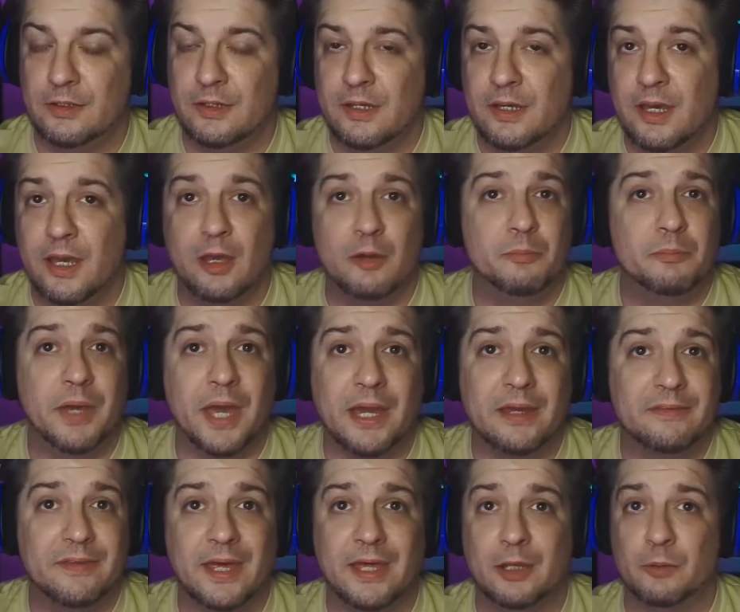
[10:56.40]
and back
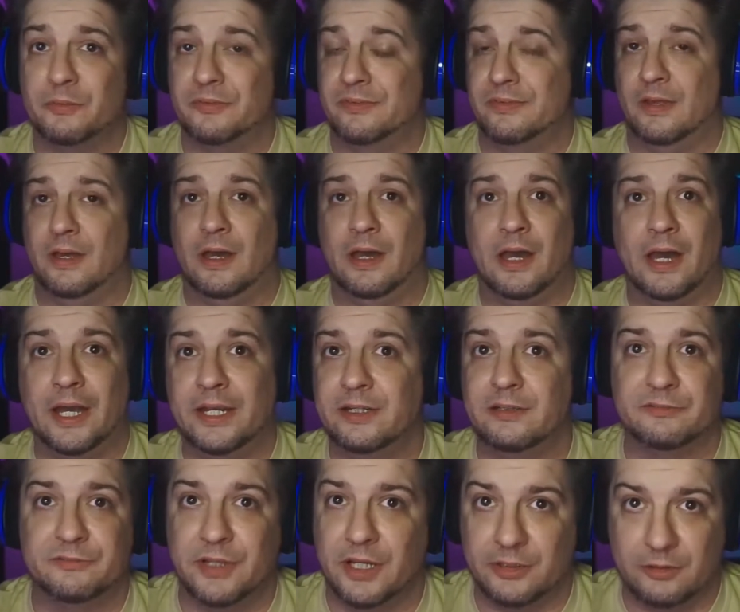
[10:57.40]
then it was the height
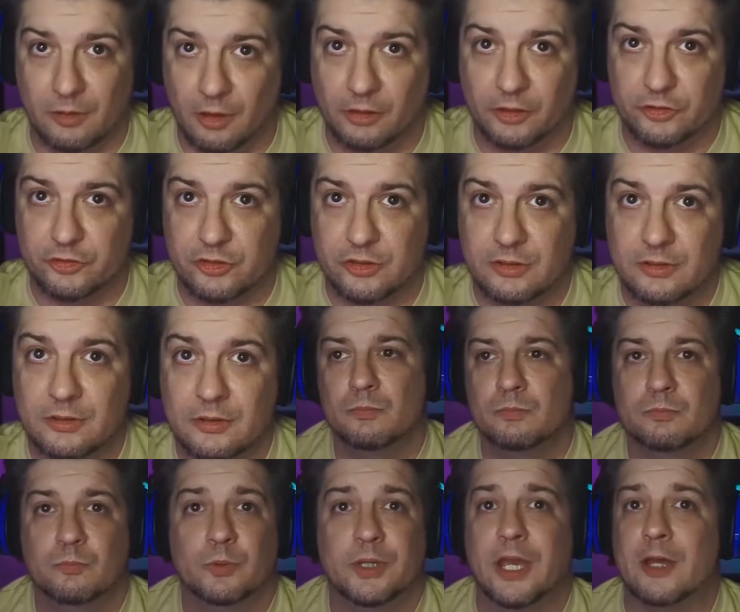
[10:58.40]
of technology.
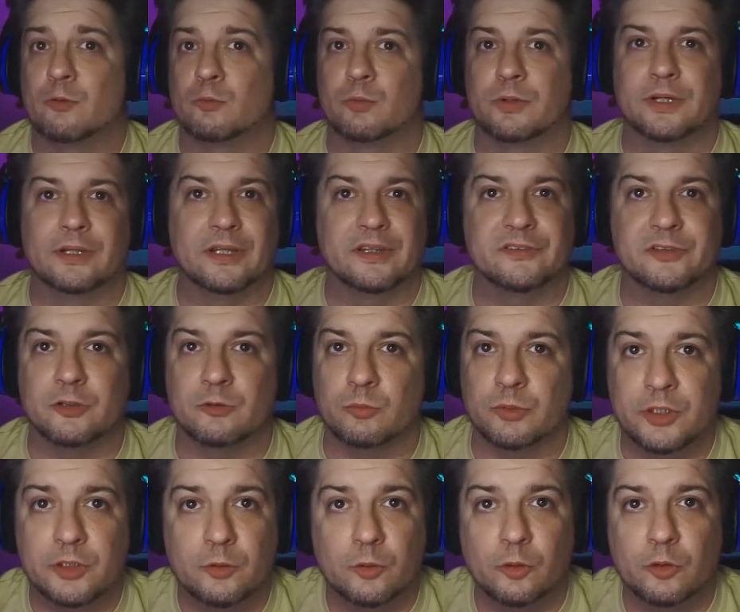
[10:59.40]
We had realistic
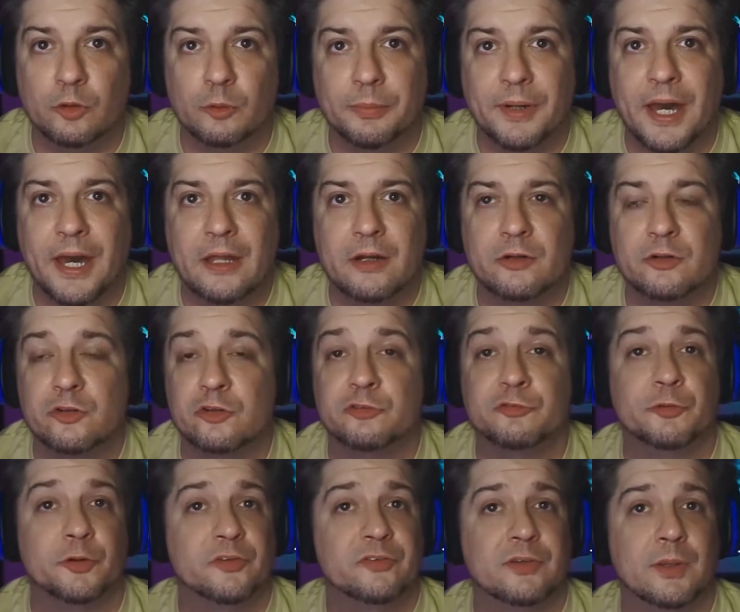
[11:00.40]
recoil patterns,
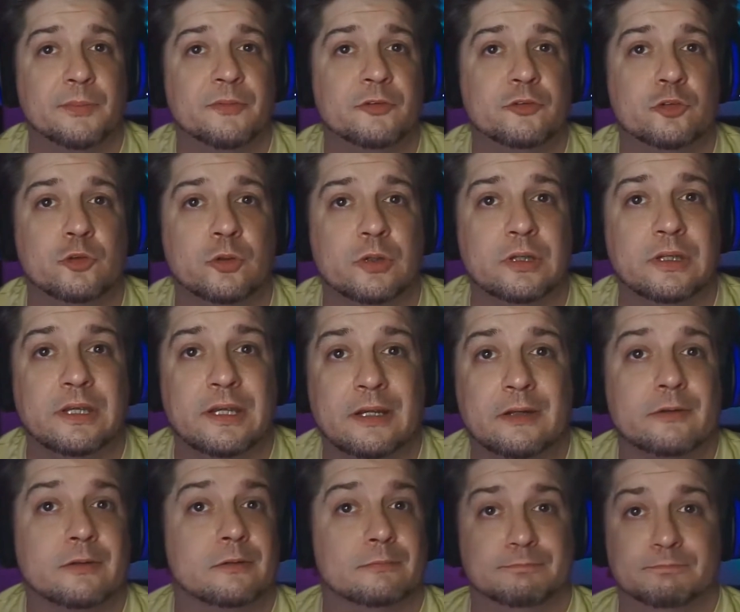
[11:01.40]
footsteps that you could
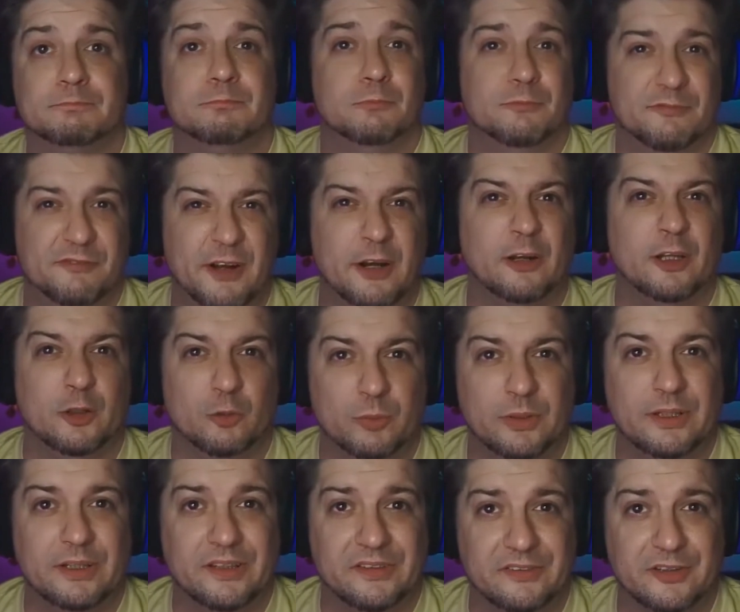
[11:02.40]
hear in a fairly
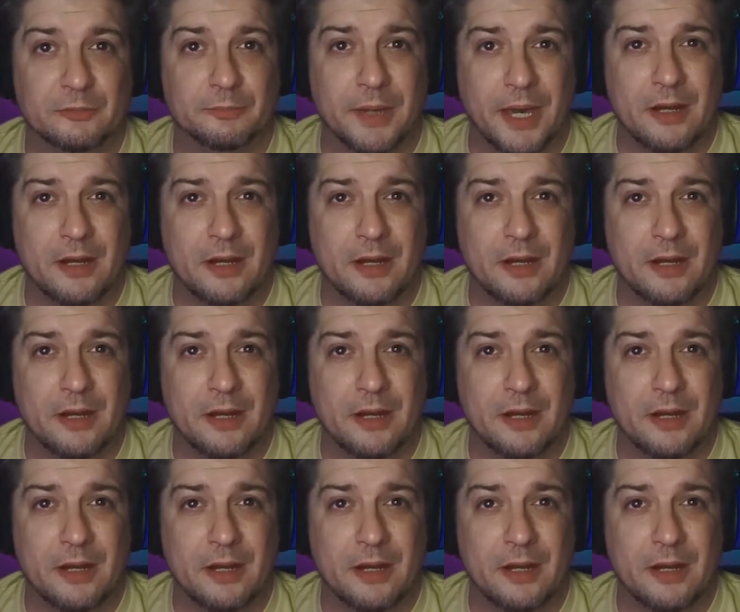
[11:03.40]
realistic manner